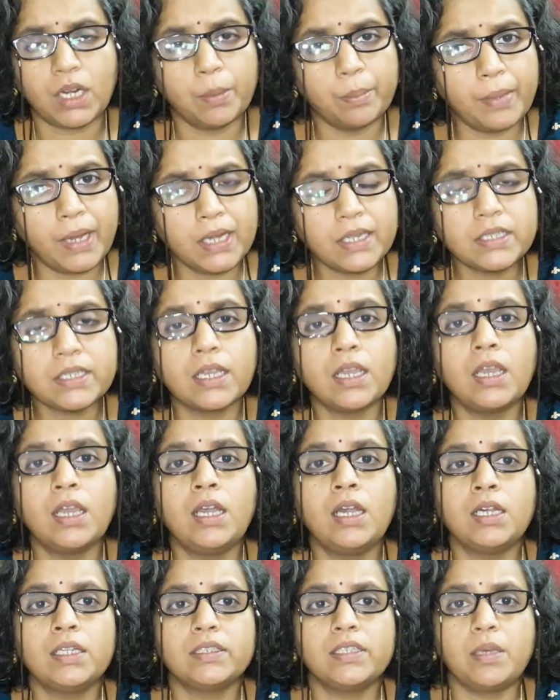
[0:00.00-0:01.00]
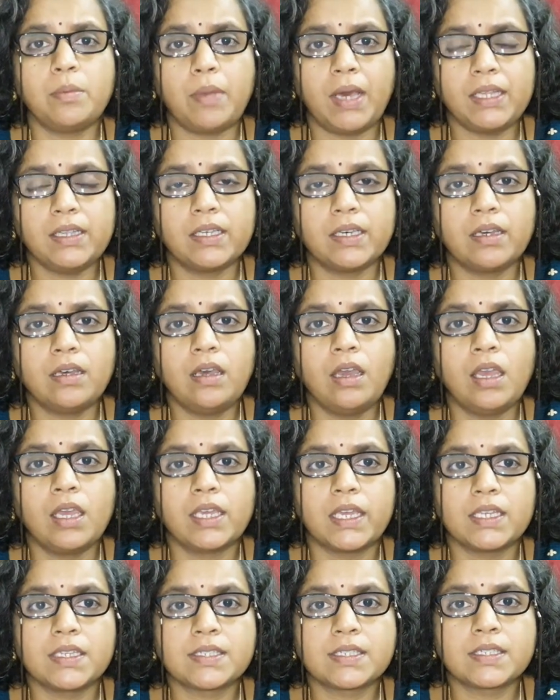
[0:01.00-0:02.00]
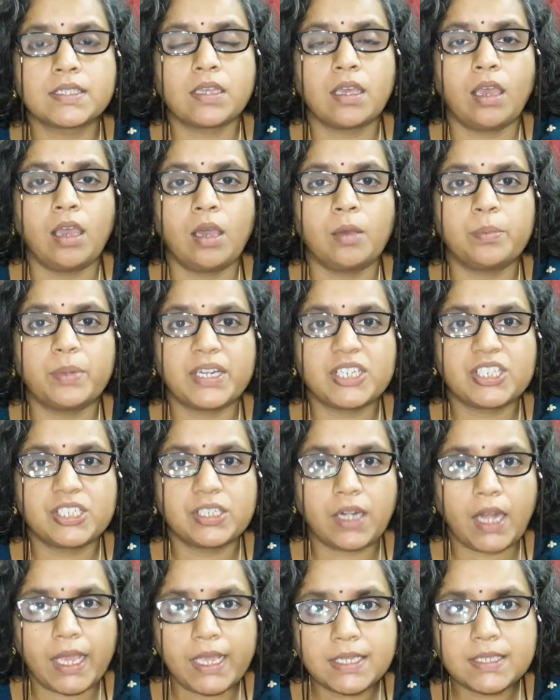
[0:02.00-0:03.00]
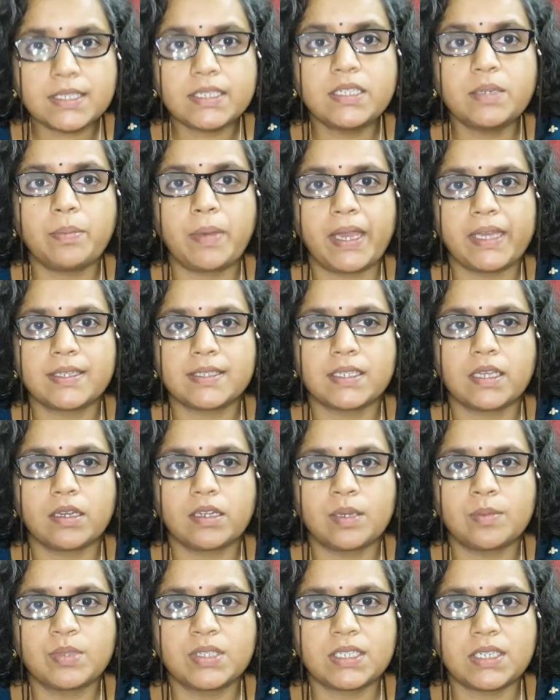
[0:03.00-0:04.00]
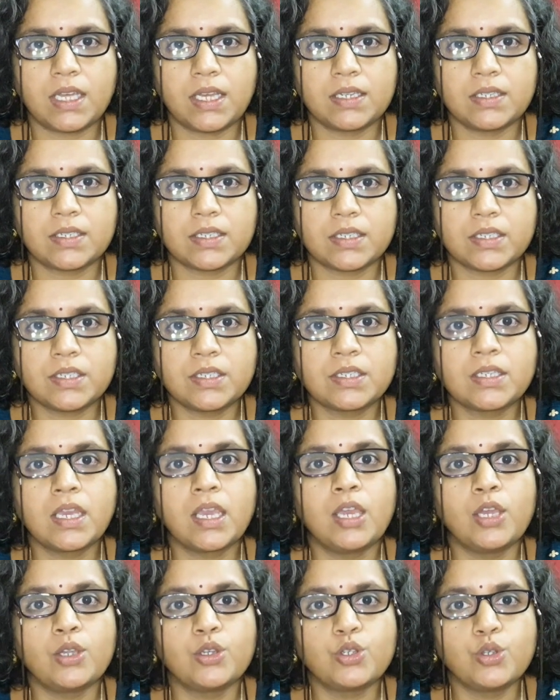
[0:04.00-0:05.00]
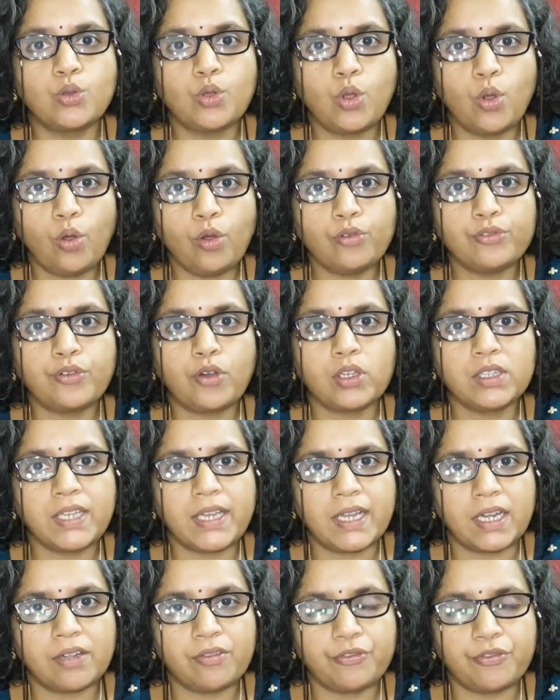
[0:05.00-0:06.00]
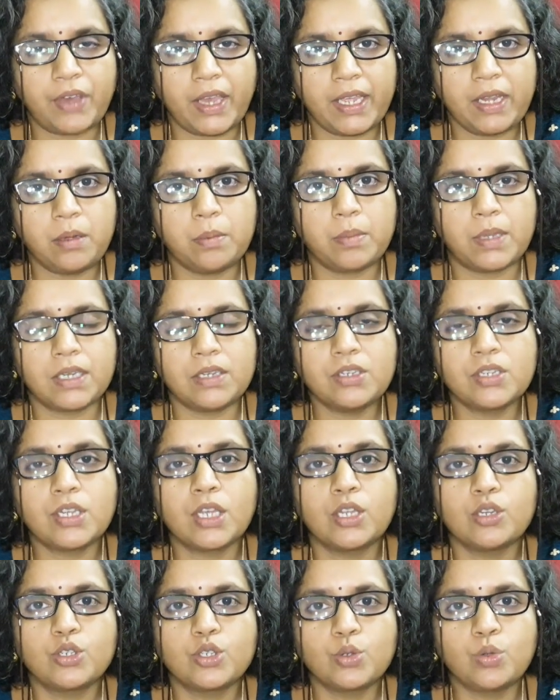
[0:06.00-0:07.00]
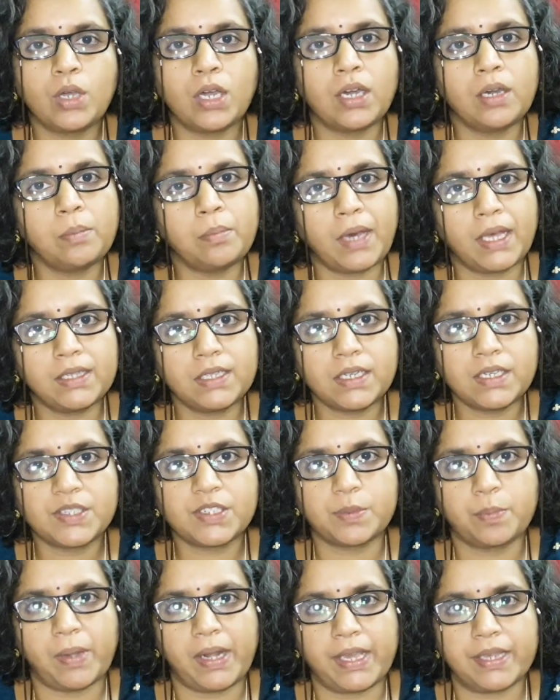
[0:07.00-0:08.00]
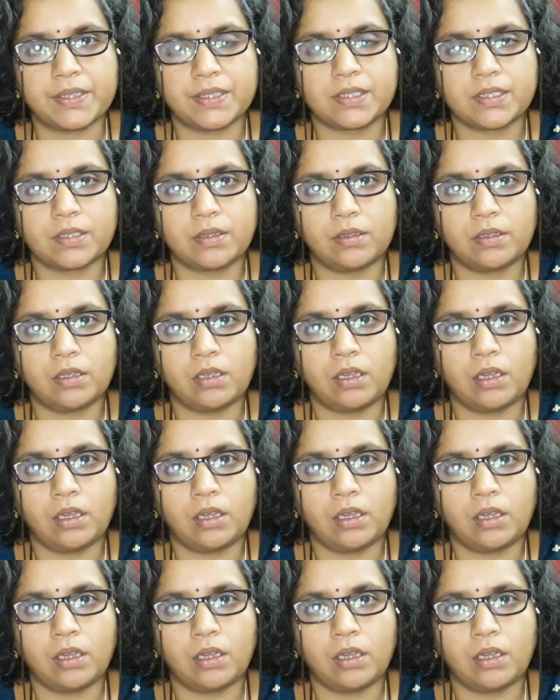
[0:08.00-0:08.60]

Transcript: But the mother is pressurized by circumstances to go for the confinement to her mother's place.